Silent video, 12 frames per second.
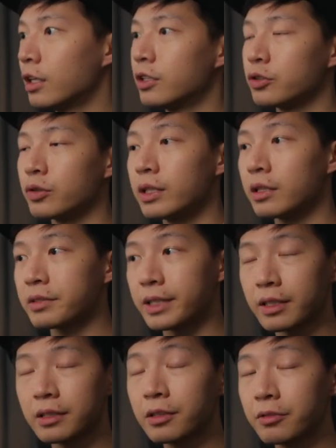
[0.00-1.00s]
So in our
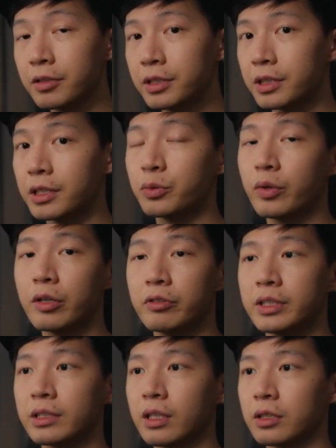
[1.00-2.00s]
secondaries is where we
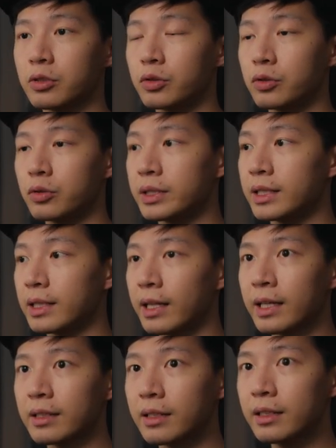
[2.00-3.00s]
start to
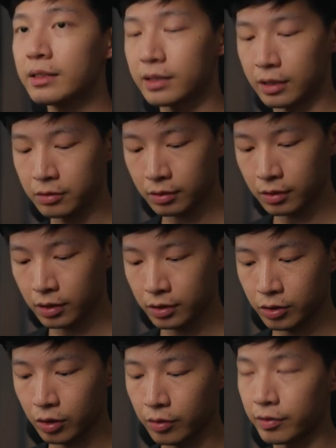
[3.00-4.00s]
select things out,
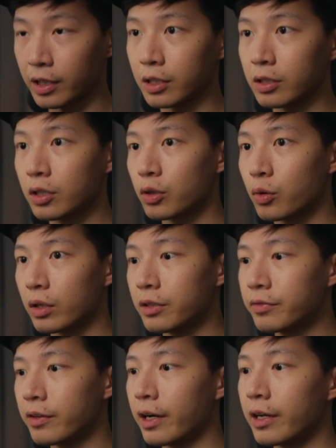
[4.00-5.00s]
sort of like
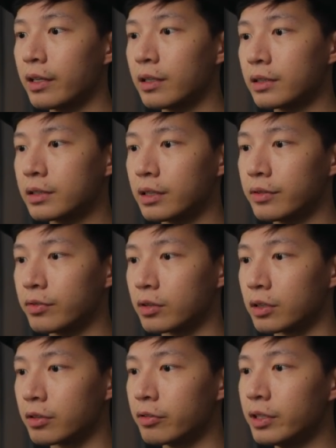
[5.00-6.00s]
qualify, let's say for
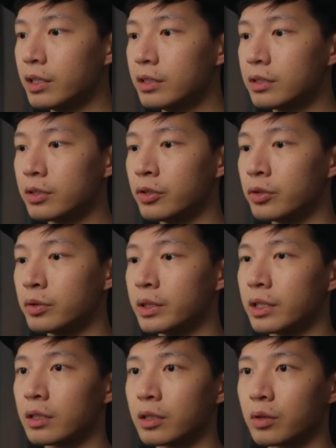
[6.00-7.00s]
the greens,
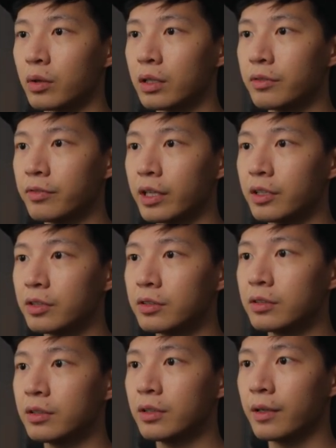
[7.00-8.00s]
using the qualifier